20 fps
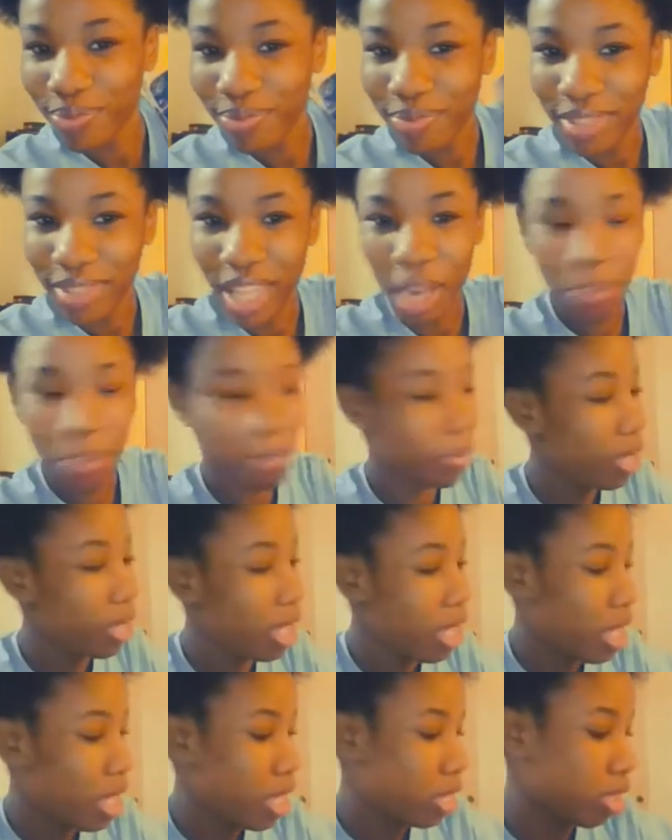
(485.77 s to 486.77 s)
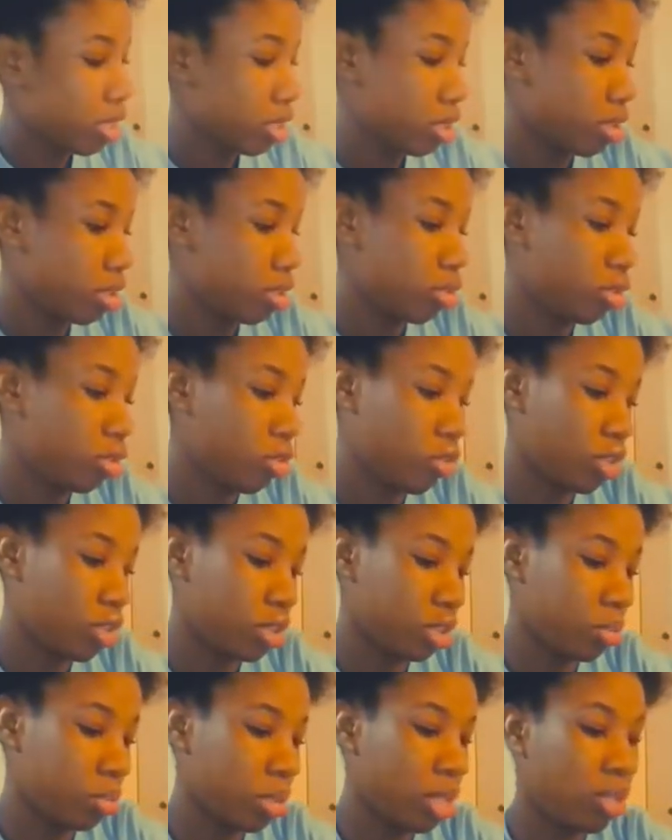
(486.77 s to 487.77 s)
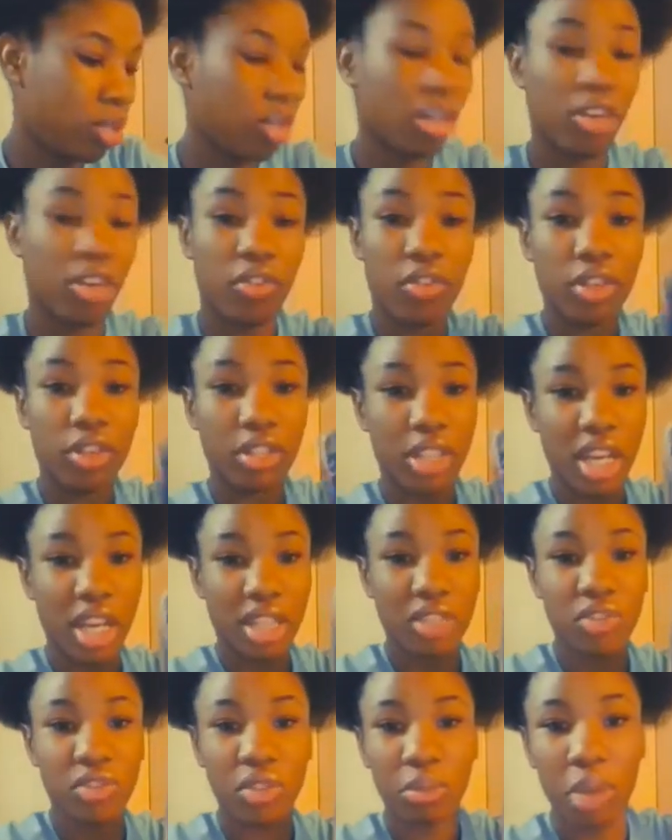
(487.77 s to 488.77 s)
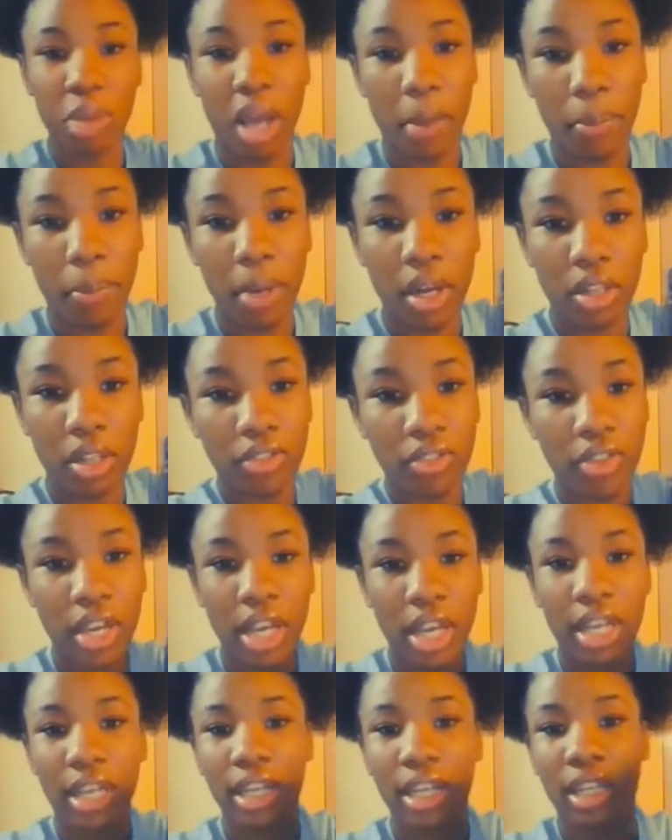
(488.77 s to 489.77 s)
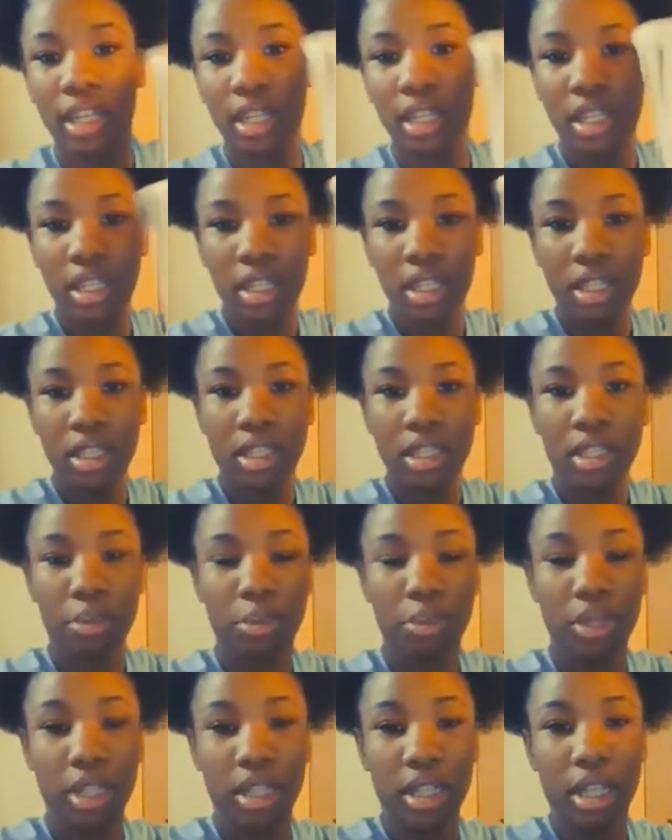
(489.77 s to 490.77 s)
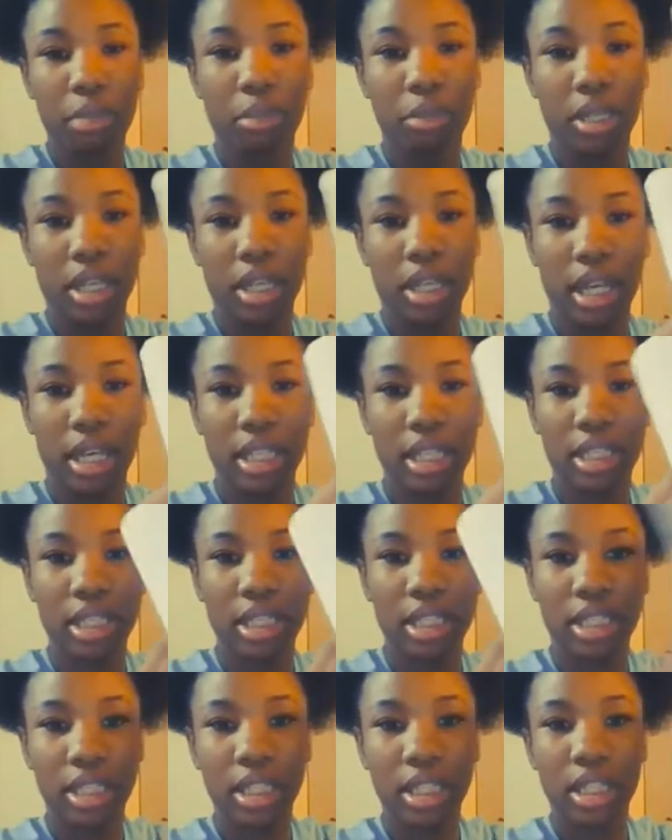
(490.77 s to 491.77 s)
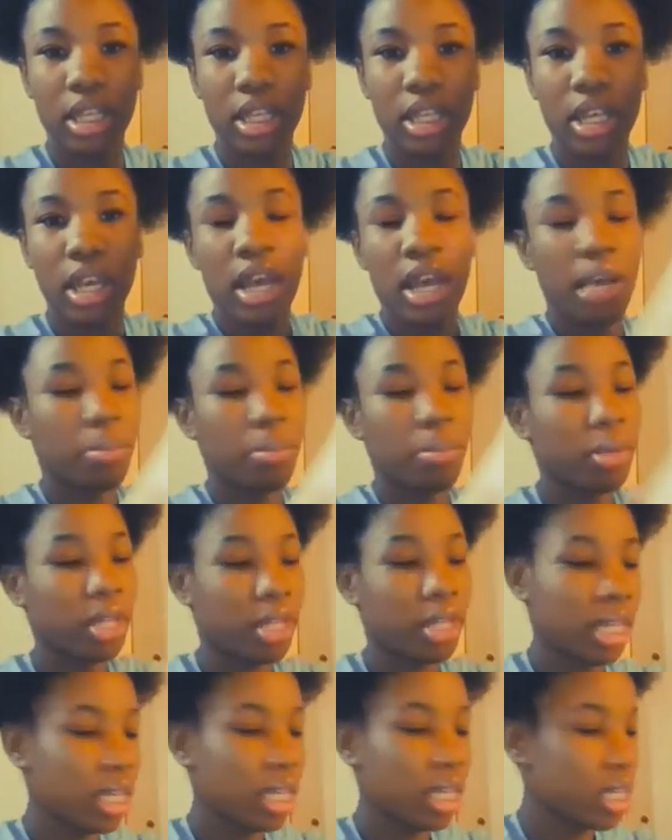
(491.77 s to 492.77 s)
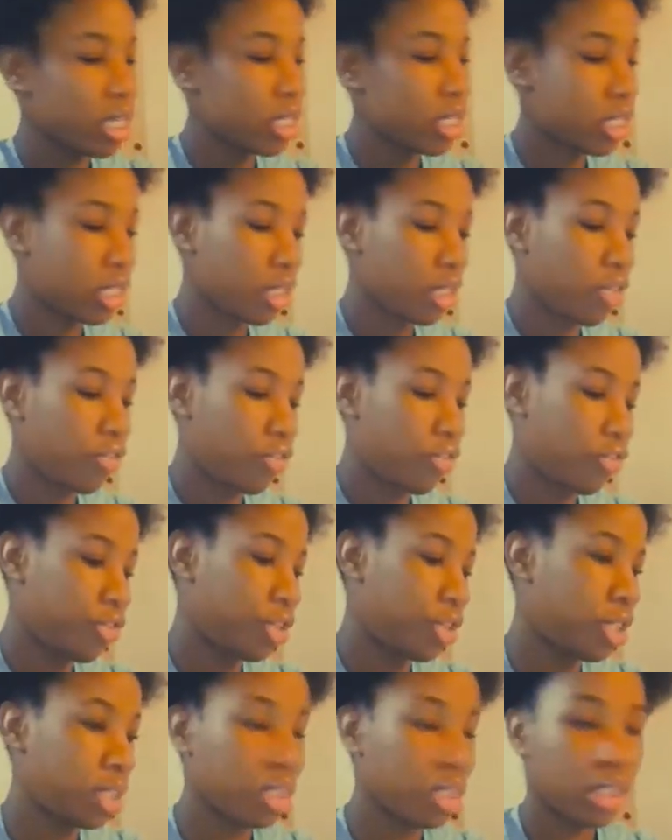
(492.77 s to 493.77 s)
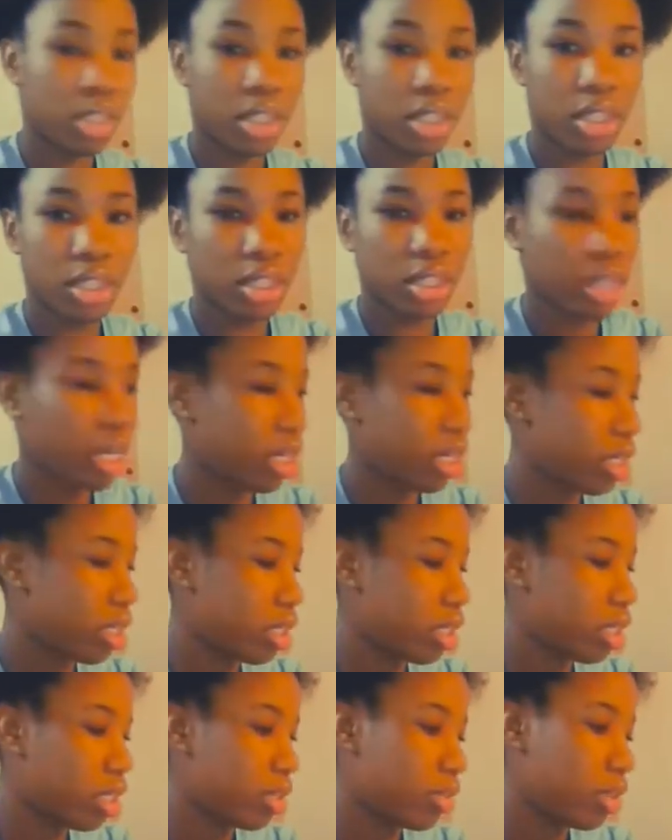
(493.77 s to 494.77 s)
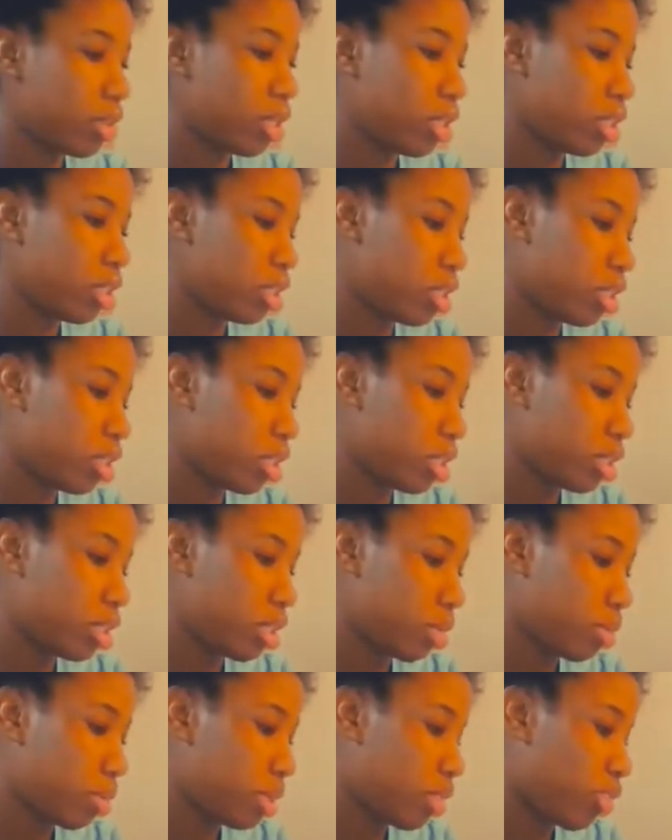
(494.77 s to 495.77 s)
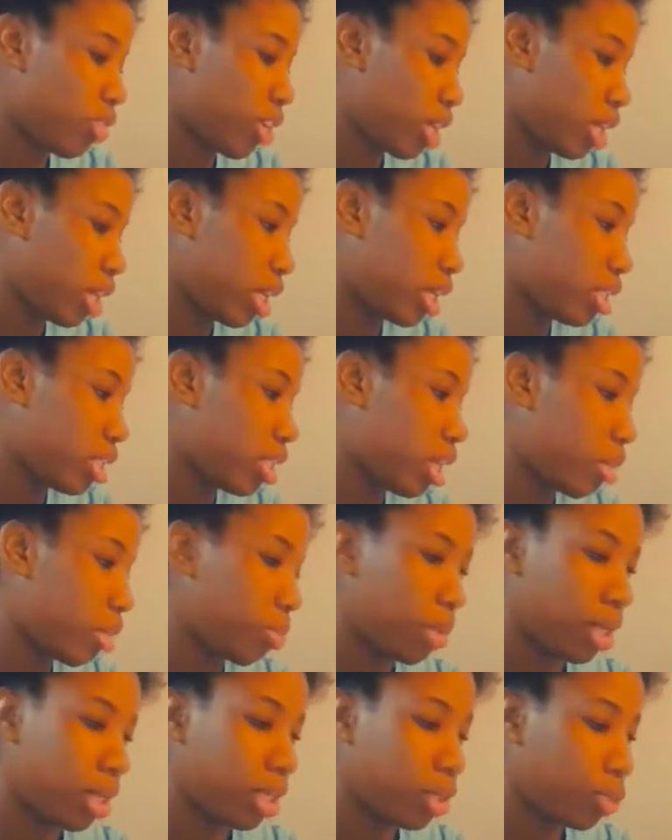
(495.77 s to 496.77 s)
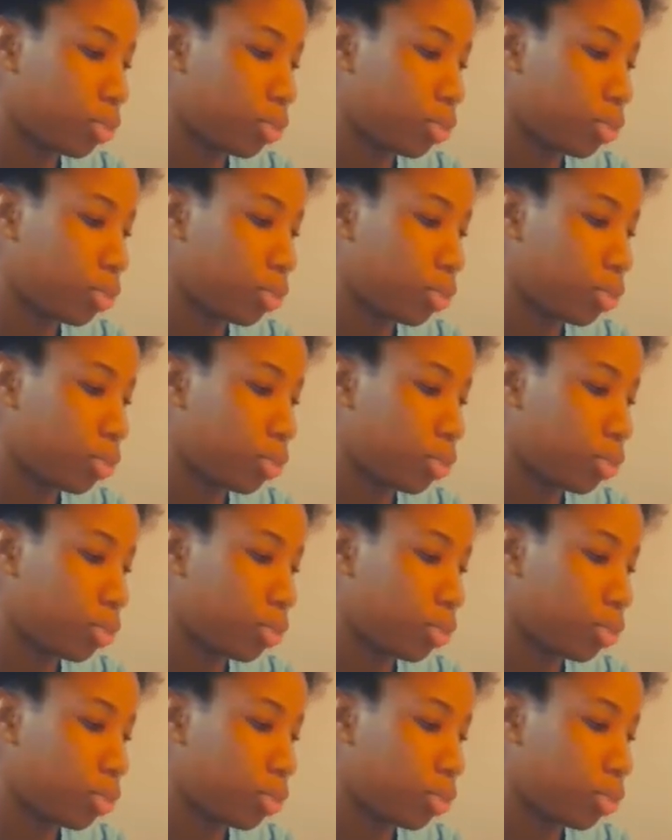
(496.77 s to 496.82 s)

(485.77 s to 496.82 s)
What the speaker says: Yep, it's called Universal Method for Saxophone by Paul Devine. It's a pretty thick book, guys. But the thing is, in the front, like, it does, let me see if I can get to that page.